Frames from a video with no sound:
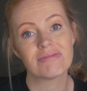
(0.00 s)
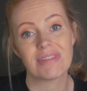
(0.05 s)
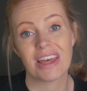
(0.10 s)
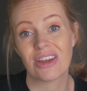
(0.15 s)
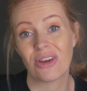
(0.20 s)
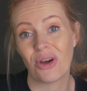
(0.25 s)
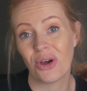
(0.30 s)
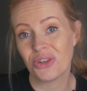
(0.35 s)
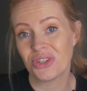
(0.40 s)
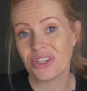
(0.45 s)
they
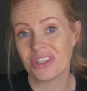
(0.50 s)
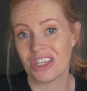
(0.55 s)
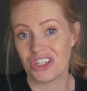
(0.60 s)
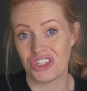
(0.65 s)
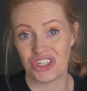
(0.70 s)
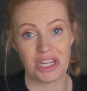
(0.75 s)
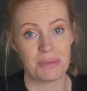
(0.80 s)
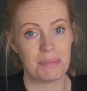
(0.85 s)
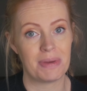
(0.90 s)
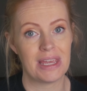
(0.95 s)
go to their
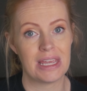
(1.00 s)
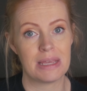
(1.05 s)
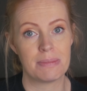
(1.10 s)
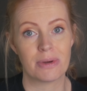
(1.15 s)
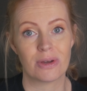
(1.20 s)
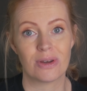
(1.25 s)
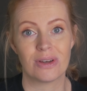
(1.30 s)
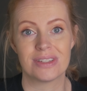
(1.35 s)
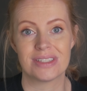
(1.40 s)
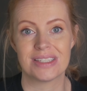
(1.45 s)
GP
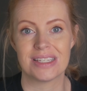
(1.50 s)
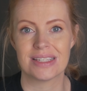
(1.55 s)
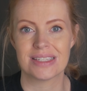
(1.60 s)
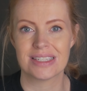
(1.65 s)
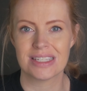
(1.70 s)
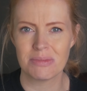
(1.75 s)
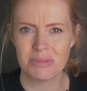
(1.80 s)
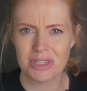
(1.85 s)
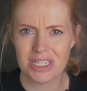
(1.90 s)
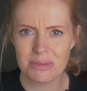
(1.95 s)
because their
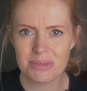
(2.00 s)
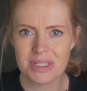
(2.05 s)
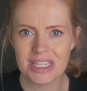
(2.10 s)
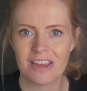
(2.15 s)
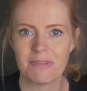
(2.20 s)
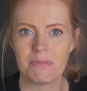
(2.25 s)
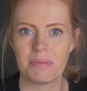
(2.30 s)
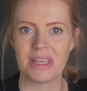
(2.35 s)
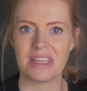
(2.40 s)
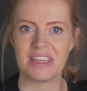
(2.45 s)
symptoms
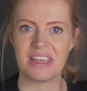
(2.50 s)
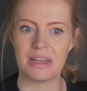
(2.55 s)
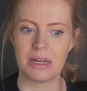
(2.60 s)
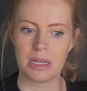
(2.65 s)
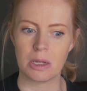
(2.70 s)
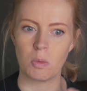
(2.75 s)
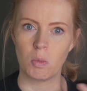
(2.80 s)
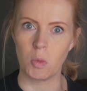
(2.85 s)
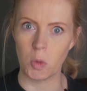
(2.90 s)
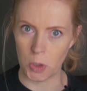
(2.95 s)
have been
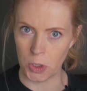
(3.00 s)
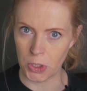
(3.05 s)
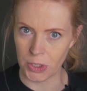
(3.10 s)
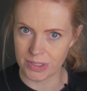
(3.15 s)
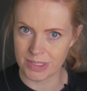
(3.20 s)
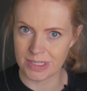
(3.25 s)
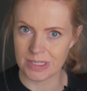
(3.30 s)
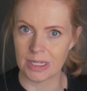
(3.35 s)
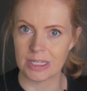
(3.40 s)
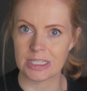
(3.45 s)
getting
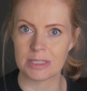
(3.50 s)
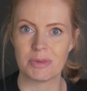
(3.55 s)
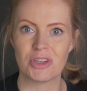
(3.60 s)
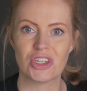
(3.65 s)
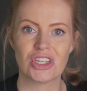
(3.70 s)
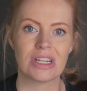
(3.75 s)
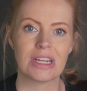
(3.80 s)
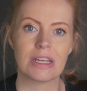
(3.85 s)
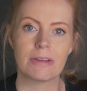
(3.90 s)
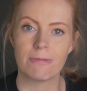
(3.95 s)
worse,
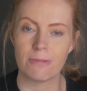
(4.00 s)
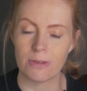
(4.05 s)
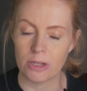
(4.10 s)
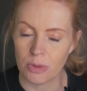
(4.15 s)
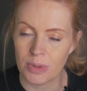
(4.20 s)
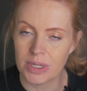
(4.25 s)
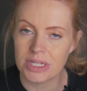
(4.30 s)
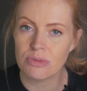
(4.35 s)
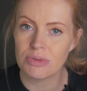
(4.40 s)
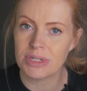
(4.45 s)
especially
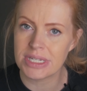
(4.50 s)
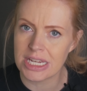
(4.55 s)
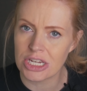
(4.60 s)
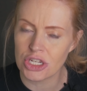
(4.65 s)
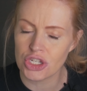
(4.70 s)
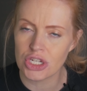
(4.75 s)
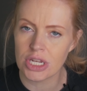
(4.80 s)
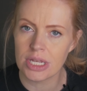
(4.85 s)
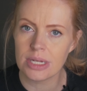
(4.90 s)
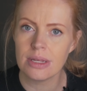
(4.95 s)
fluid
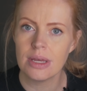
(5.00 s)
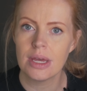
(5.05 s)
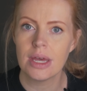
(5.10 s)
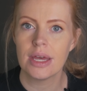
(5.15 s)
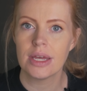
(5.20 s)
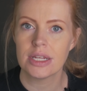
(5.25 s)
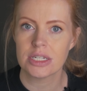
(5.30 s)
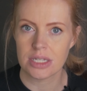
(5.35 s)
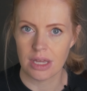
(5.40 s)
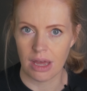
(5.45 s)
retention,
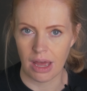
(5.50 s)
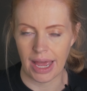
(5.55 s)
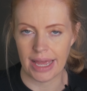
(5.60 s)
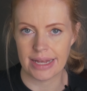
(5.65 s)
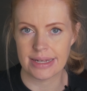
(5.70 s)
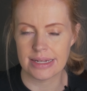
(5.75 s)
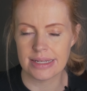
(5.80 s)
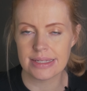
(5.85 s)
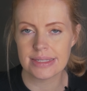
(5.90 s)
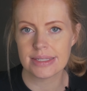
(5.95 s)

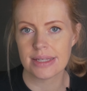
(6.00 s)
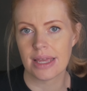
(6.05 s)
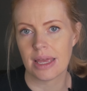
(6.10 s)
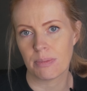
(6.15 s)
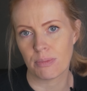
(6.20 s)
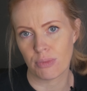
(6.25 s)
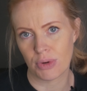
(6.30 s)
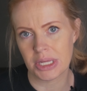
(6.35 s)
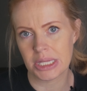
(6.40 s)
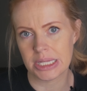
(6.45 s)
tiredness, and
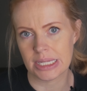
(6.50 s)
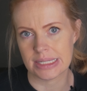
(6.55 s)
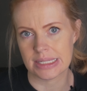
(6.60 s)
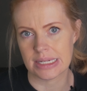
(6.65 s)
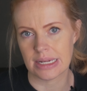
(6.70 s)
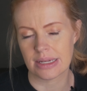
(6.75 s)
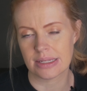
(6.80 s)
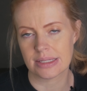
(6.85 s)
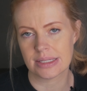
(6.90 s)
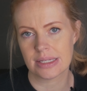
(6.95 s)

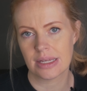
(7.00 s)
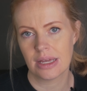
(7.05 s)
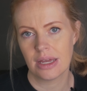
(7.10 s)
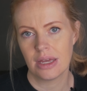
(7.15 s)
breathlessness.